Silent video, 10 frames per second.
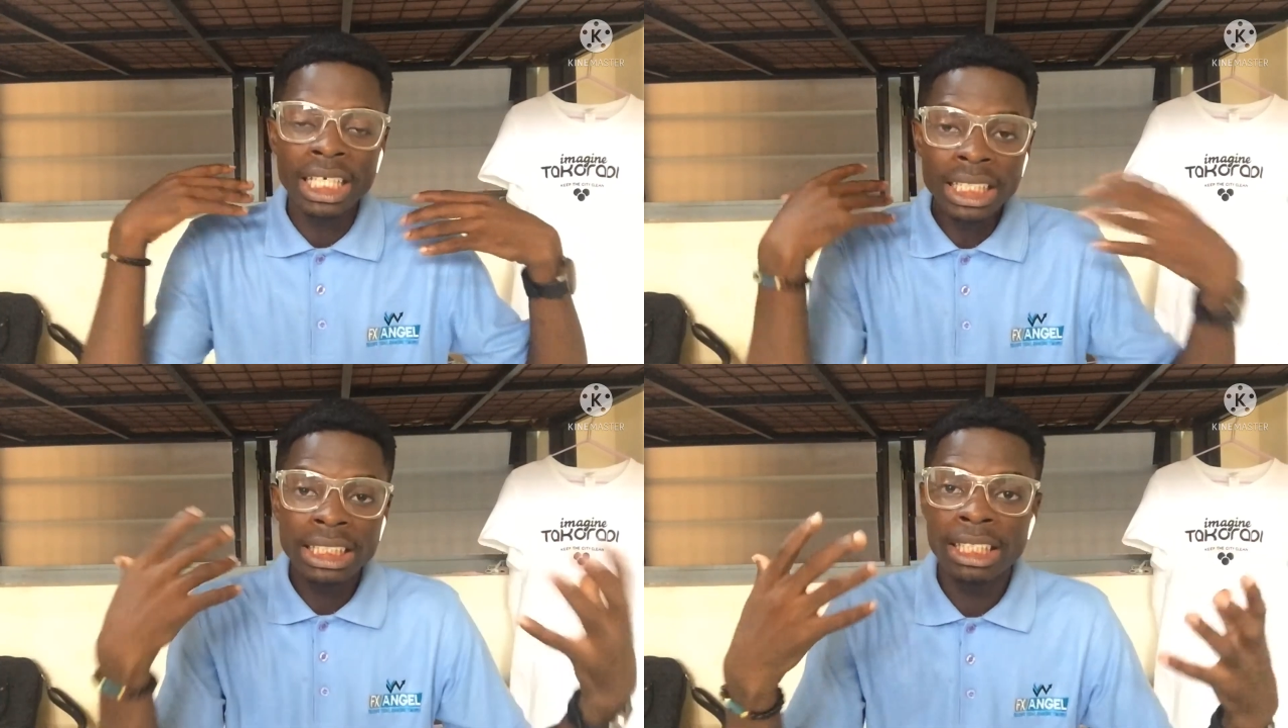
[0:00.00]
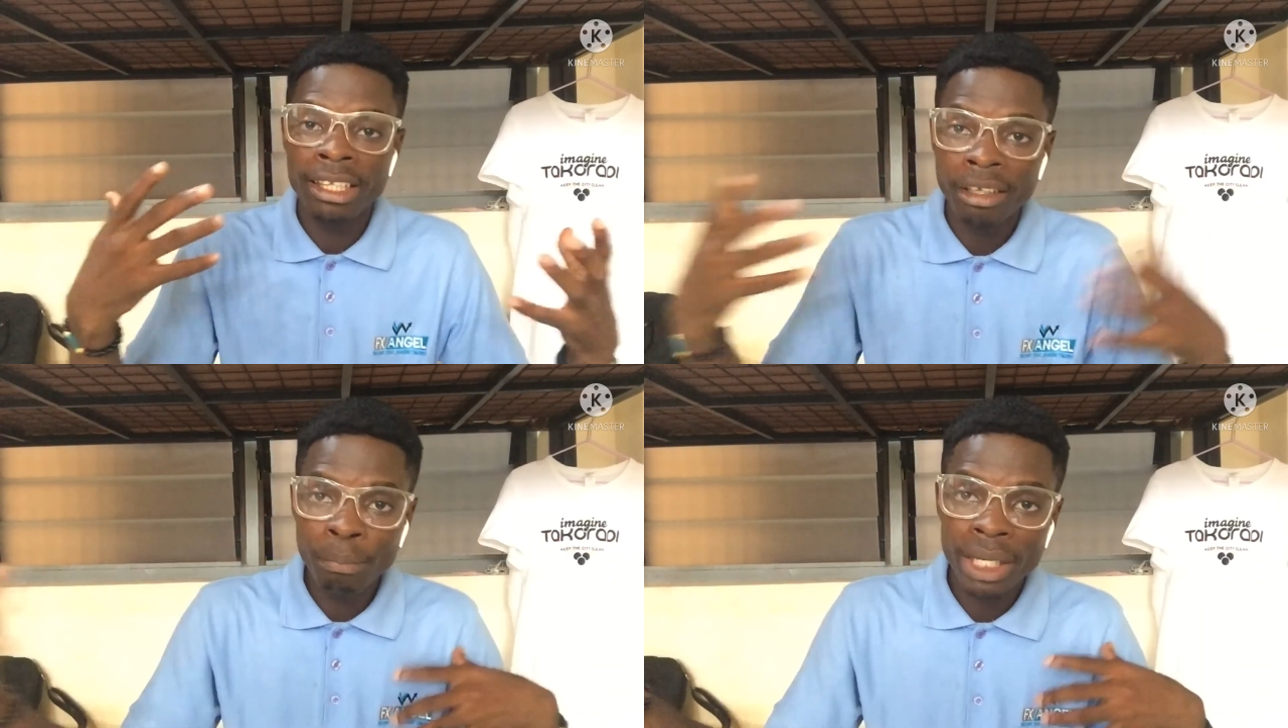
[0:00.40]
each
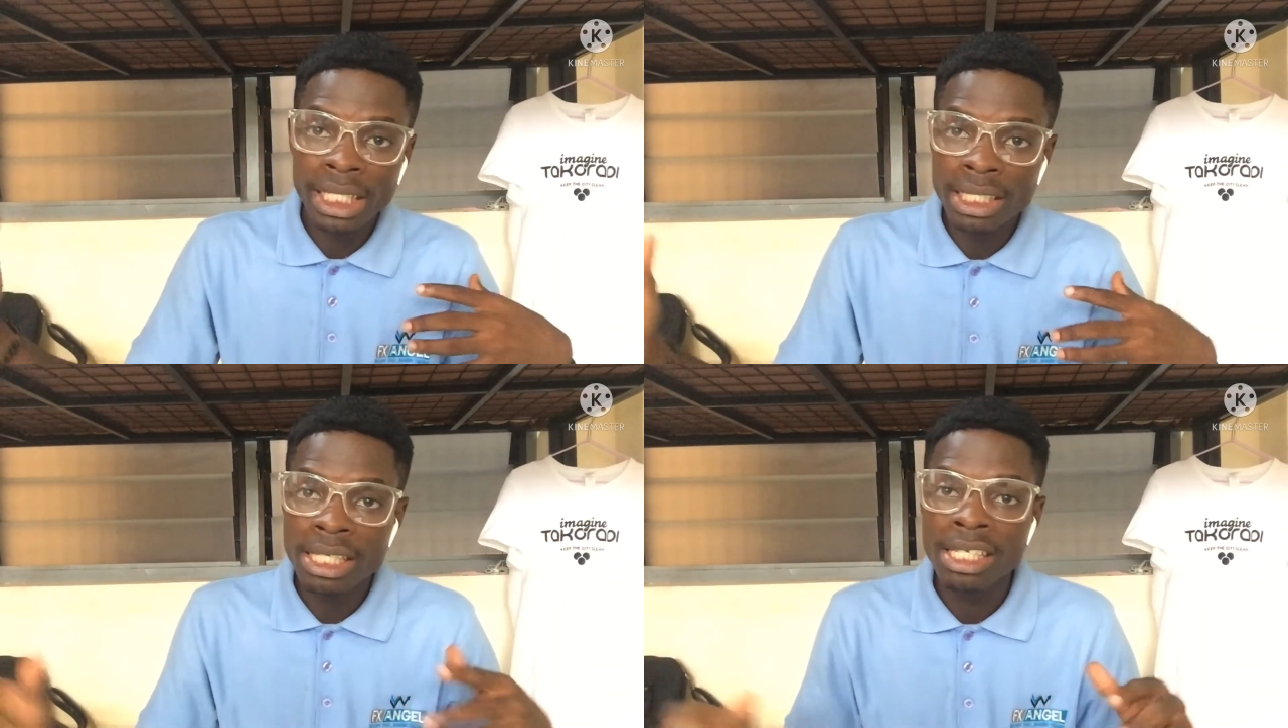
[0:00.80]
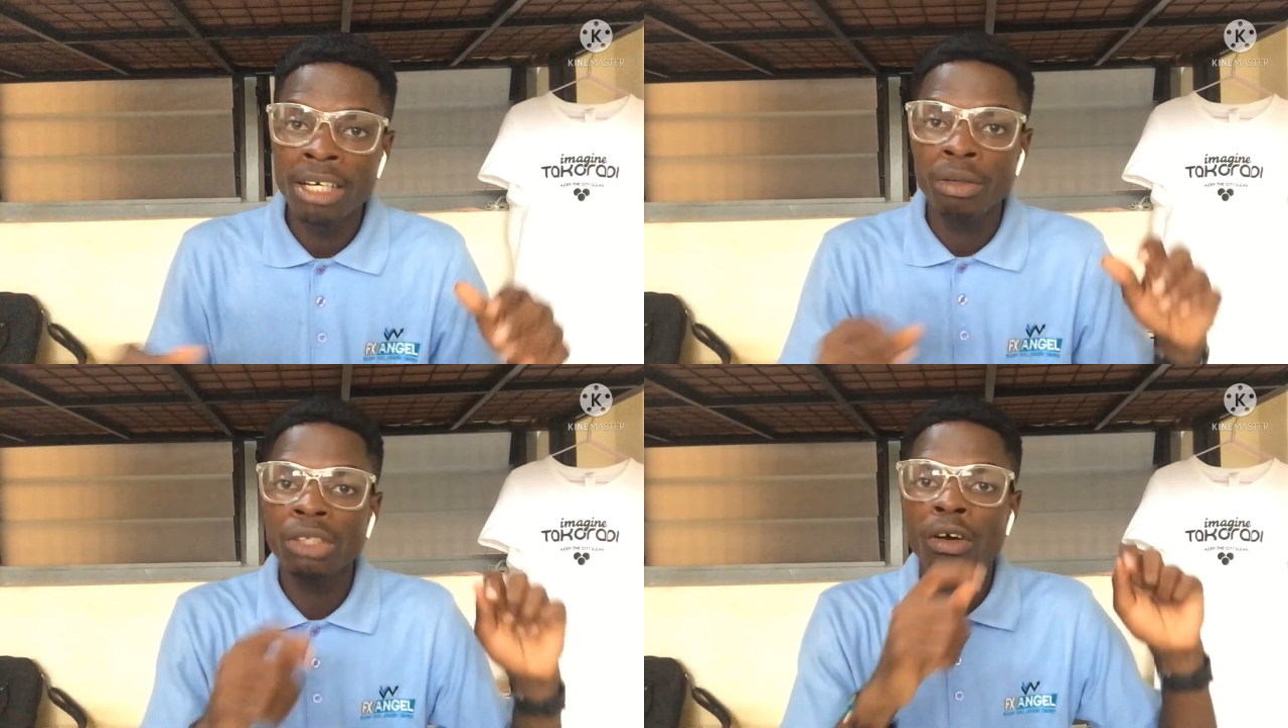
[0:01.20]
3 pages,
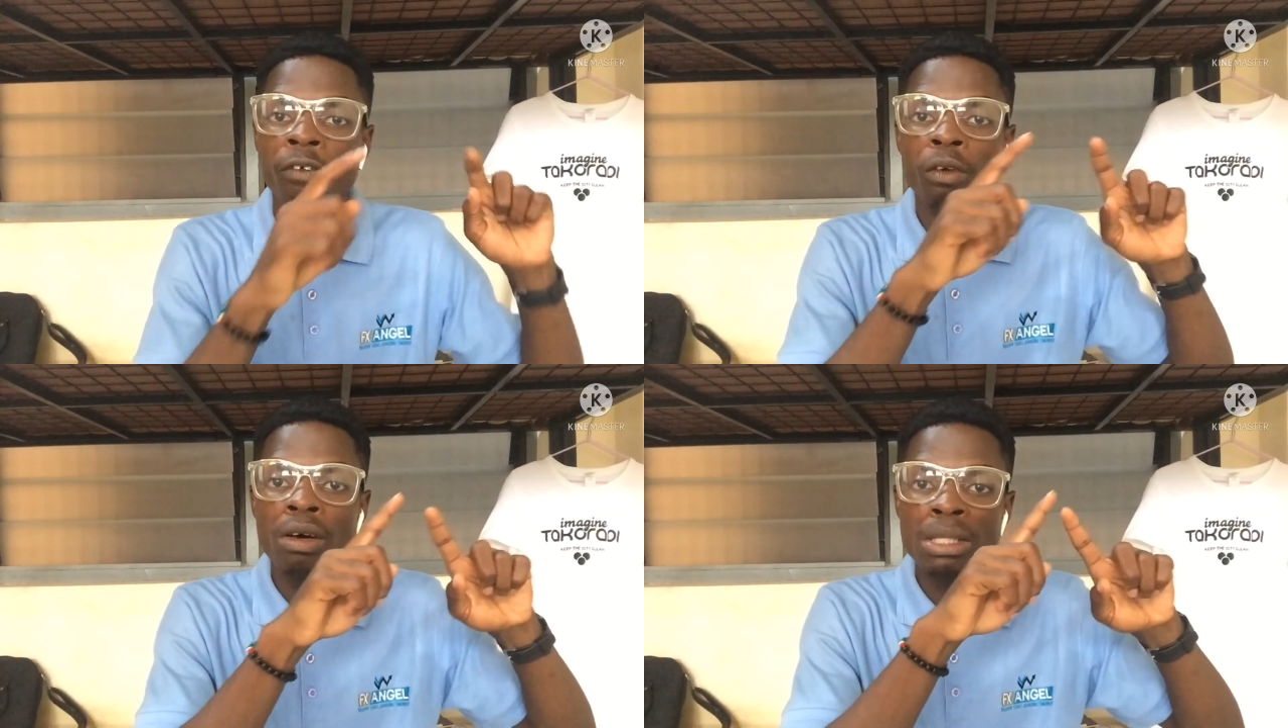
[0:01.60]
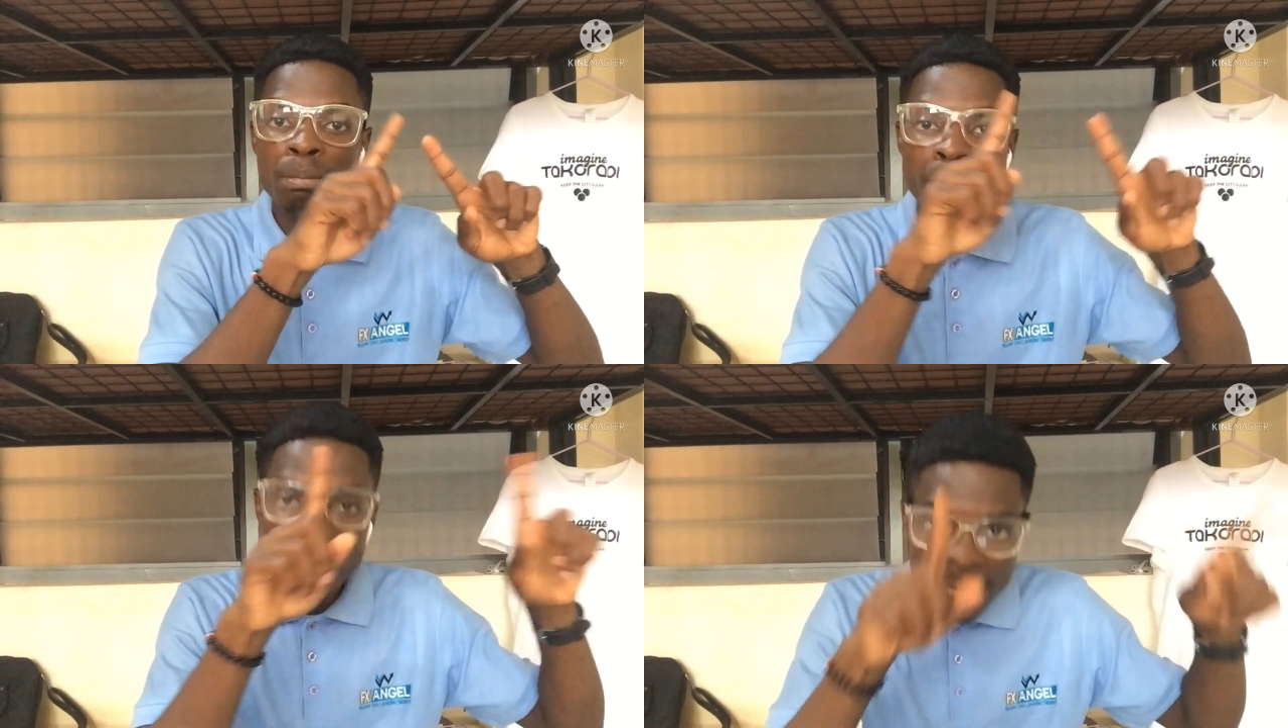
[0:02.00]
which of course
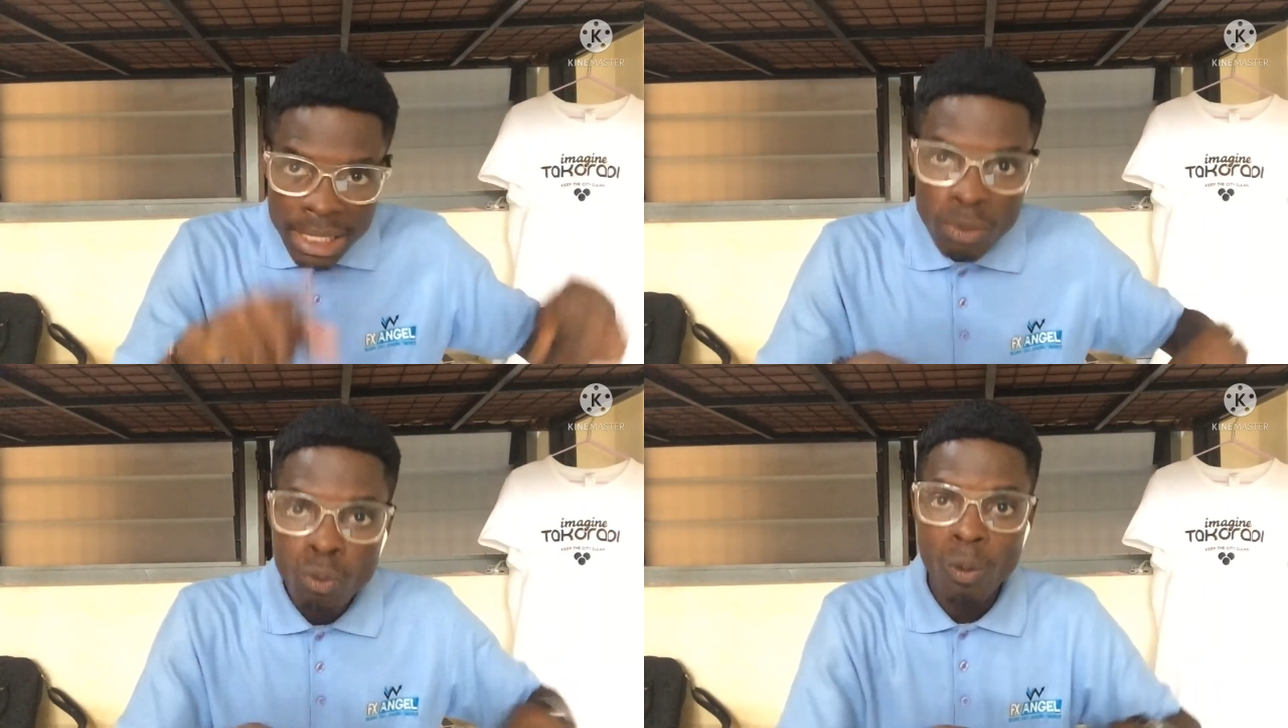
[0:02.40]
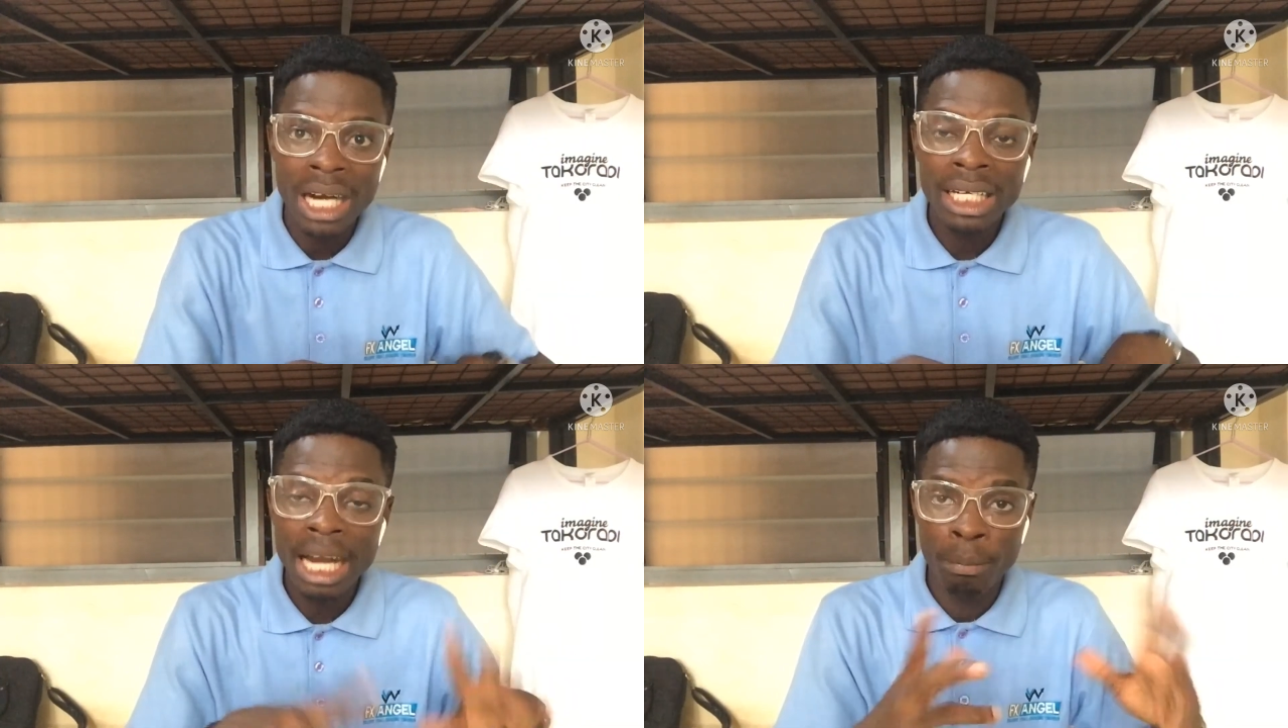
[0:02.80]
makes
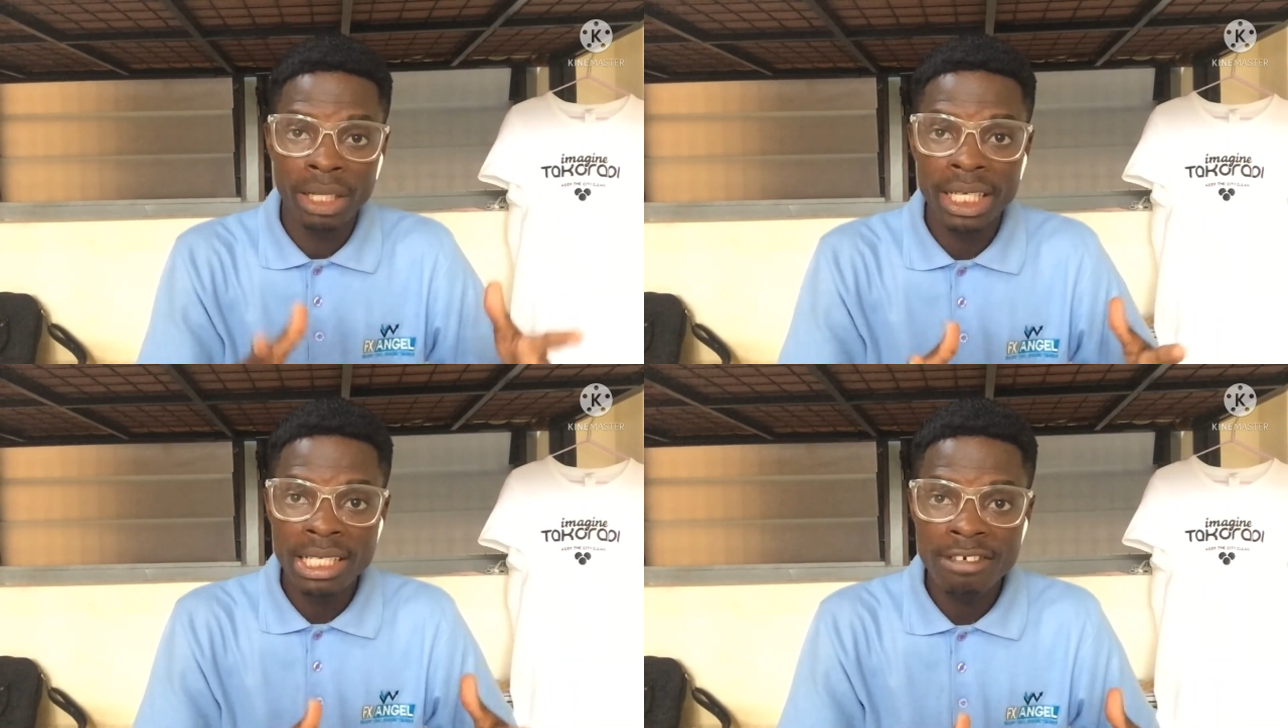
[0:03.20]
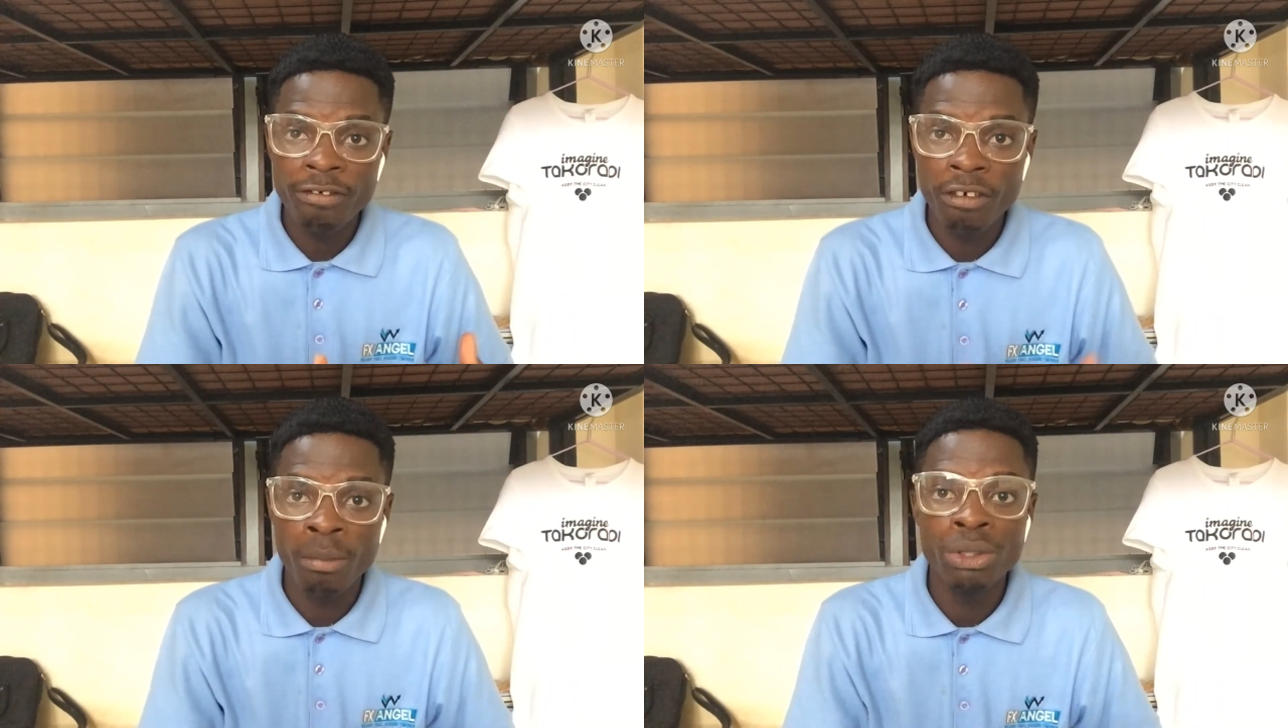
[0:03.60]
one
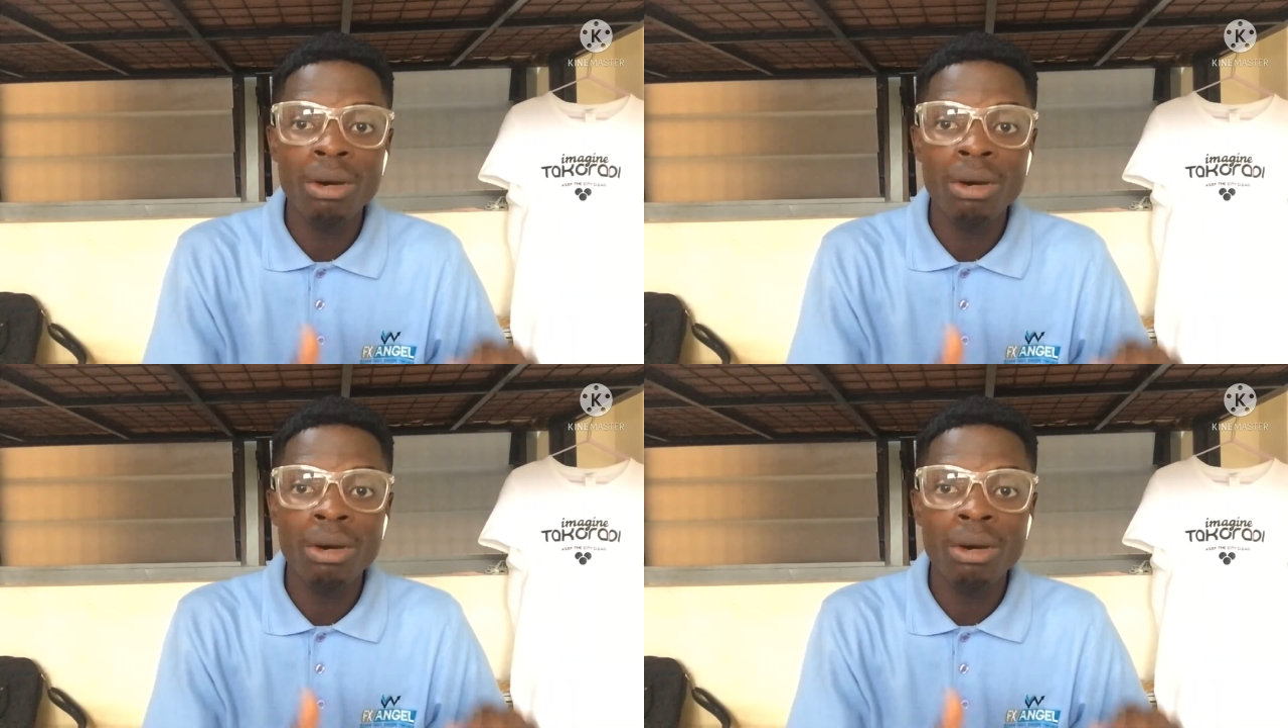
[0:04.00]
application form,